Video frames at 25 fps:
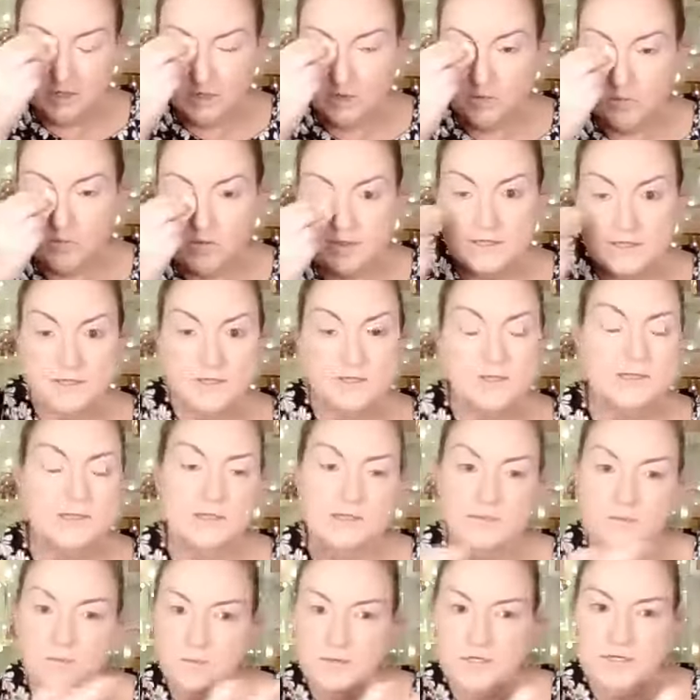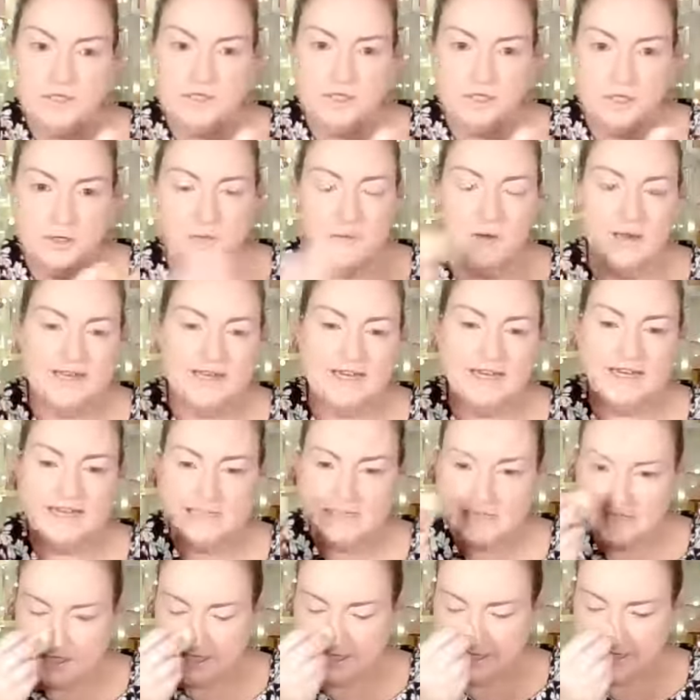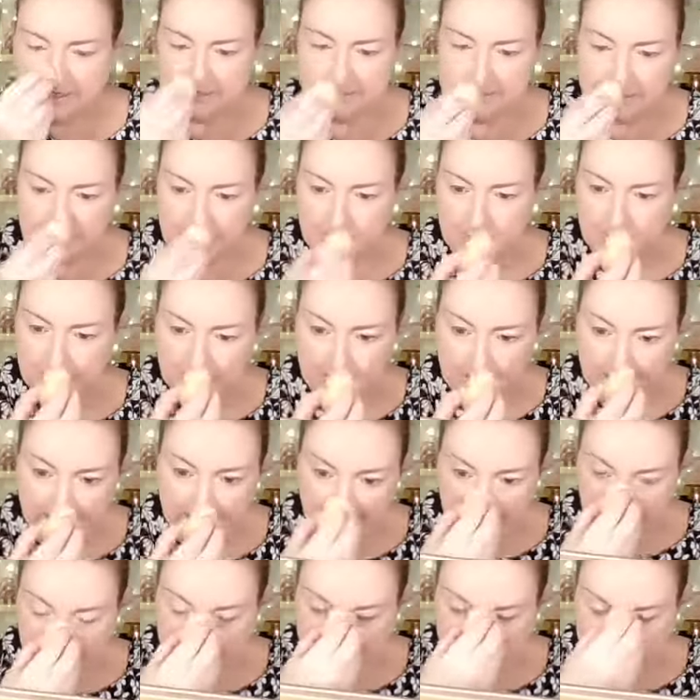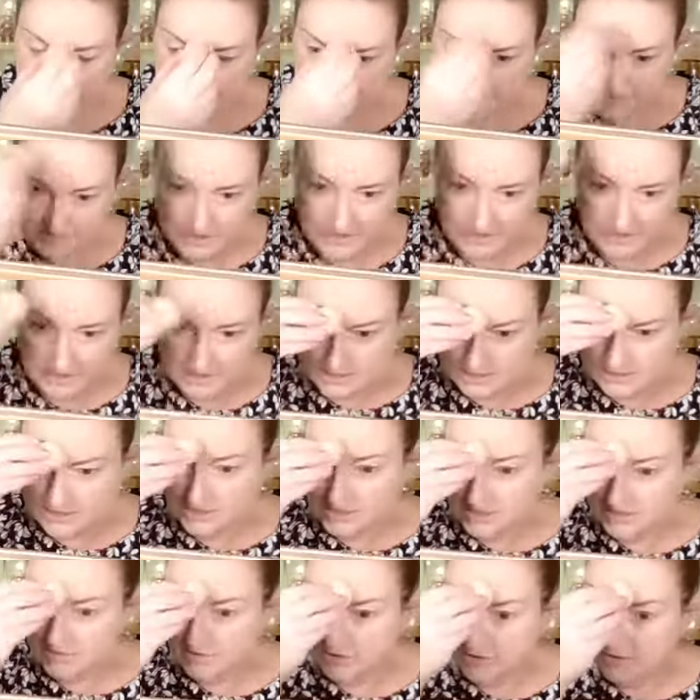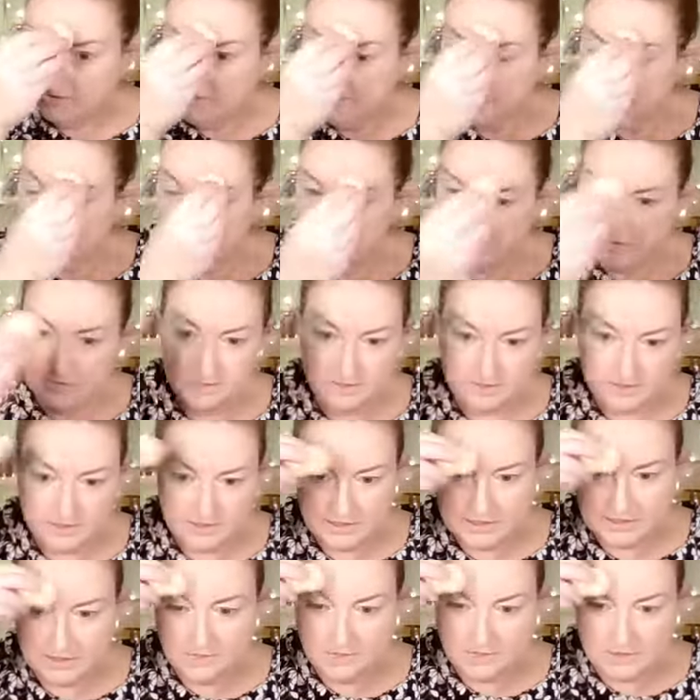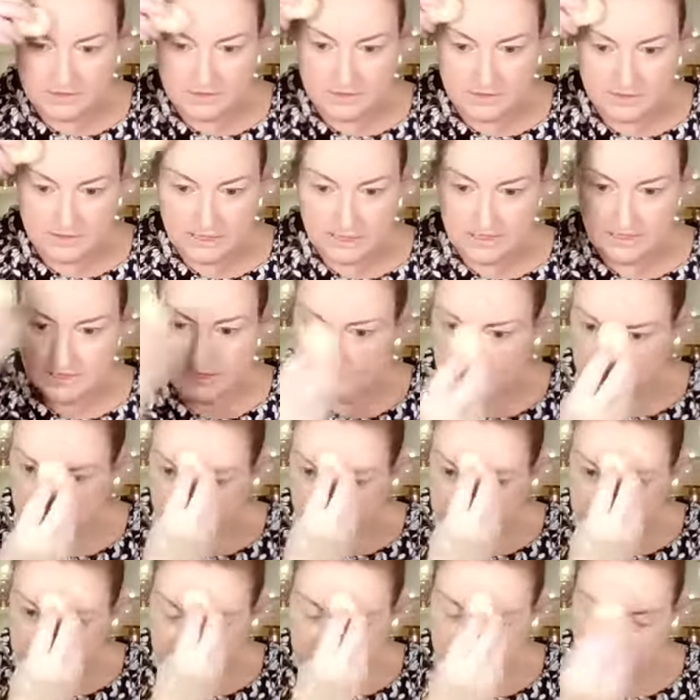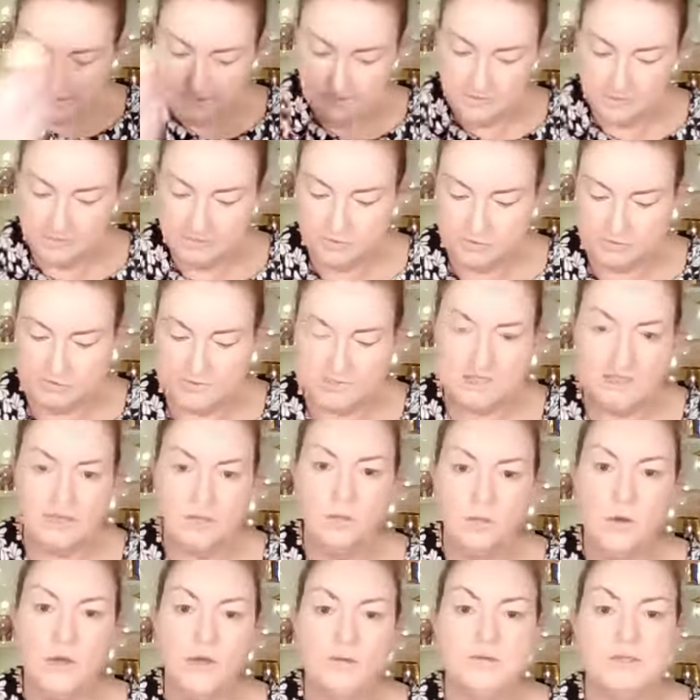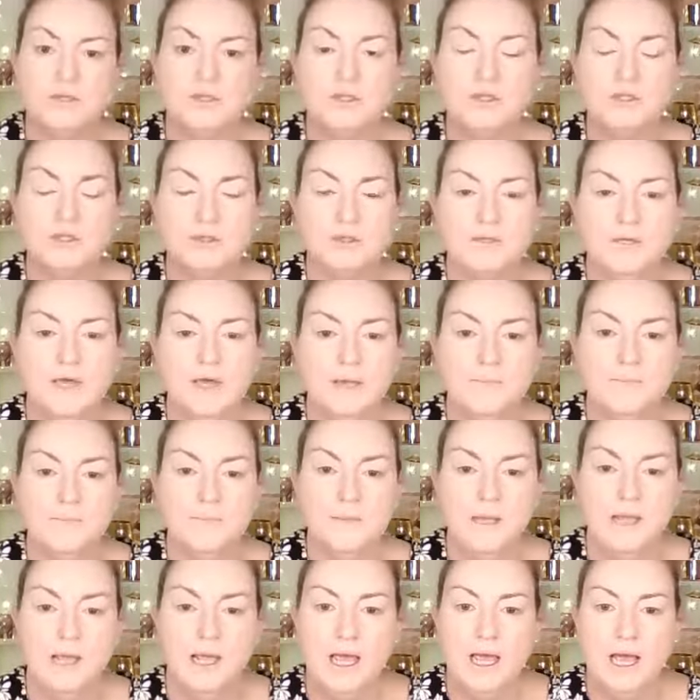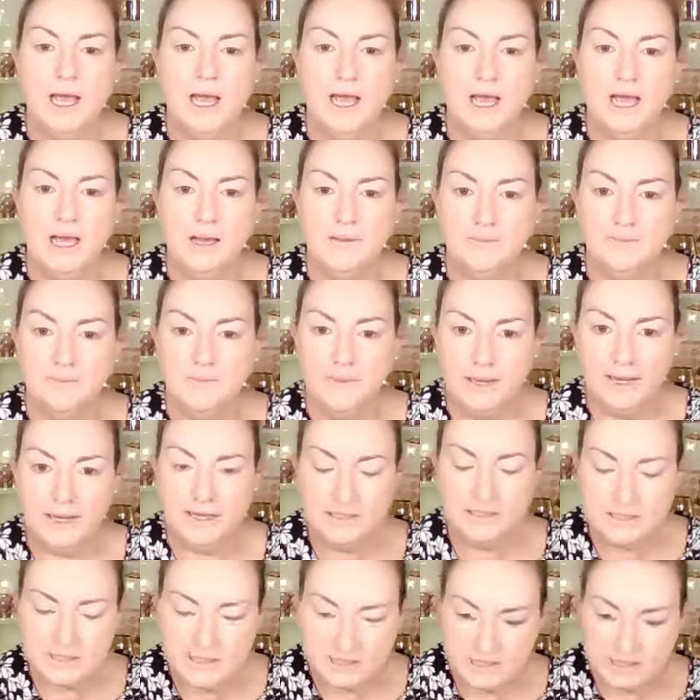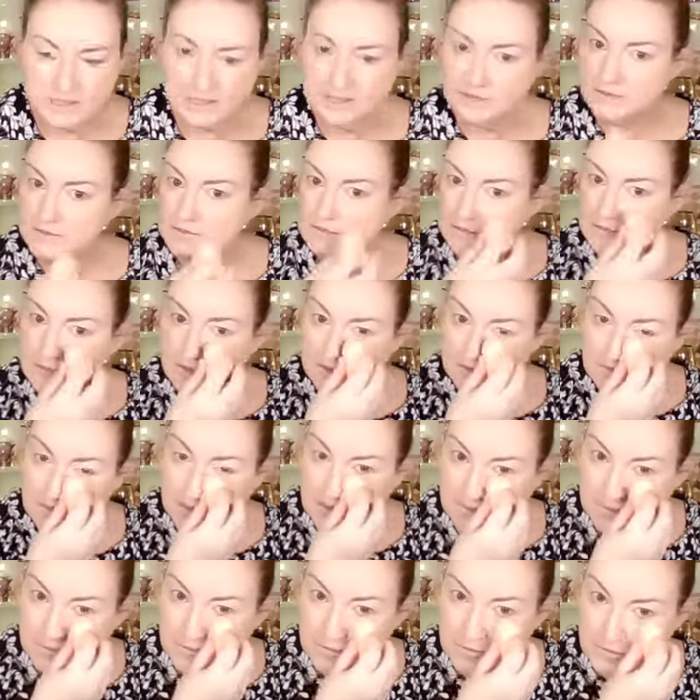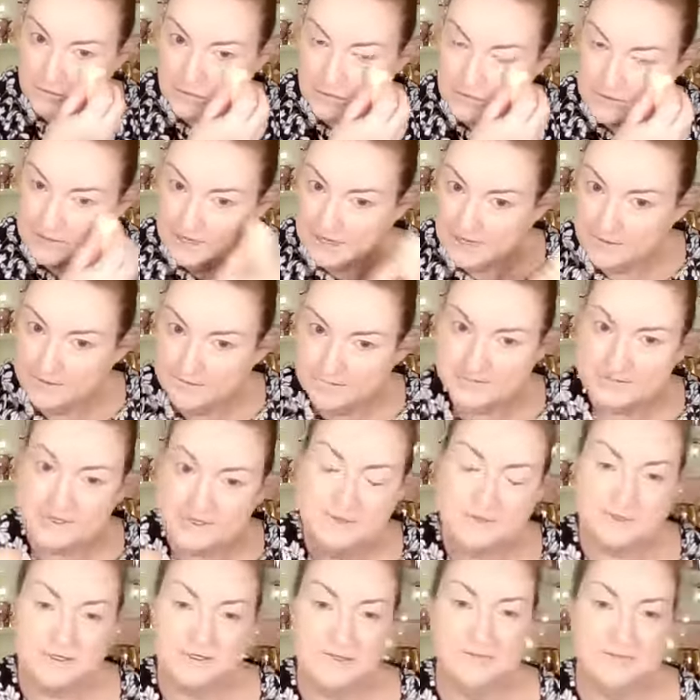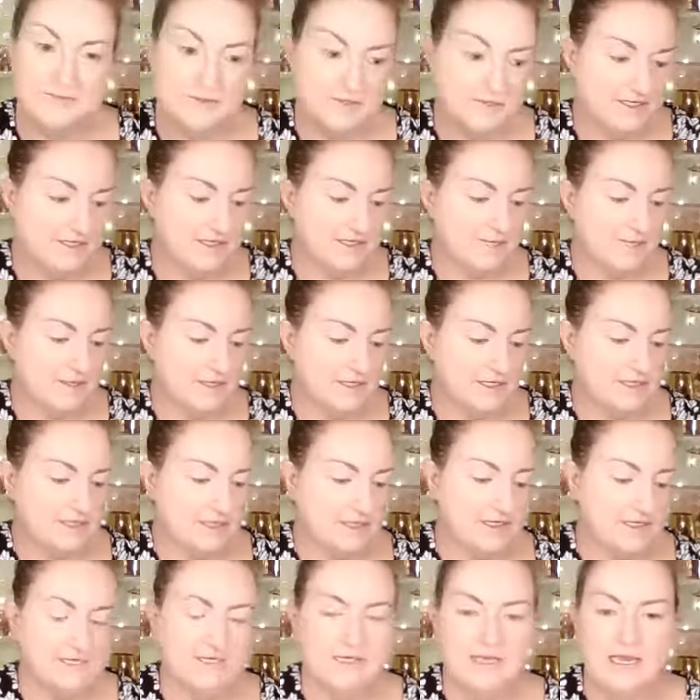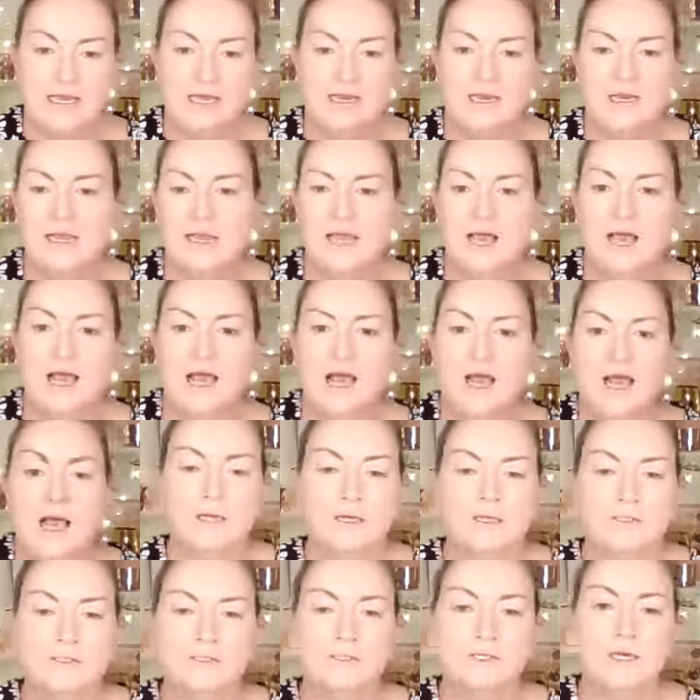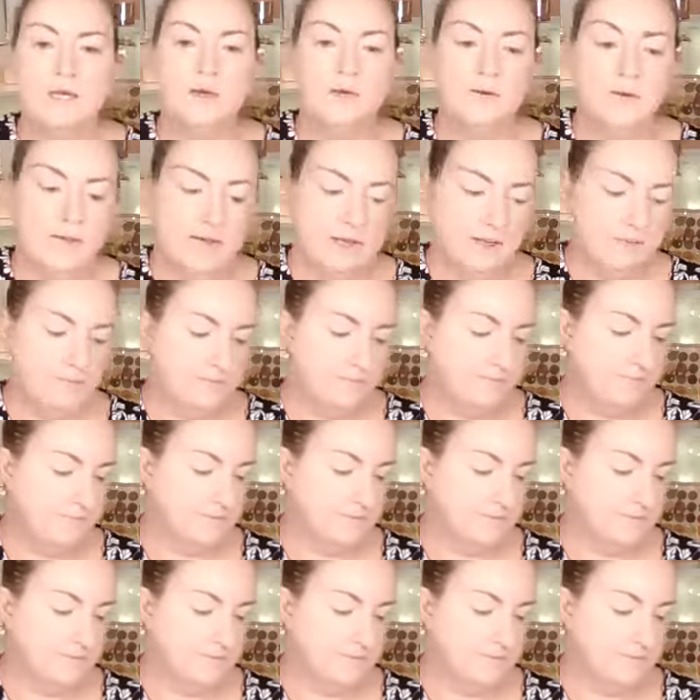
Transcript: with the John Wayne Gacy clown. So each to their own. Some people think that is strange, and some people would say, why would you do that? But there is a lot of people who come to the museum, I can tell you that. So